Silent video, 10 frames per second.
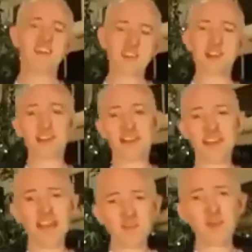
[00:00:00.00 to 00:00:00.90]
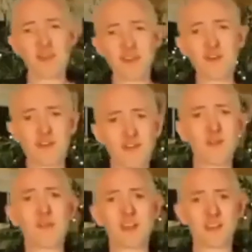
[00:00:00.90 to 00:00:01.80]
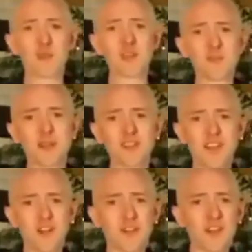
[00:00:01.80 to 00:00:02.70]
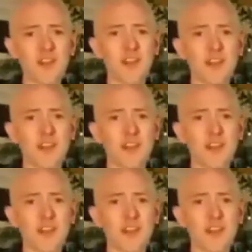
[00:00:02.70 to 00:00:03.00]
And look, after a year of flipping the switch myself,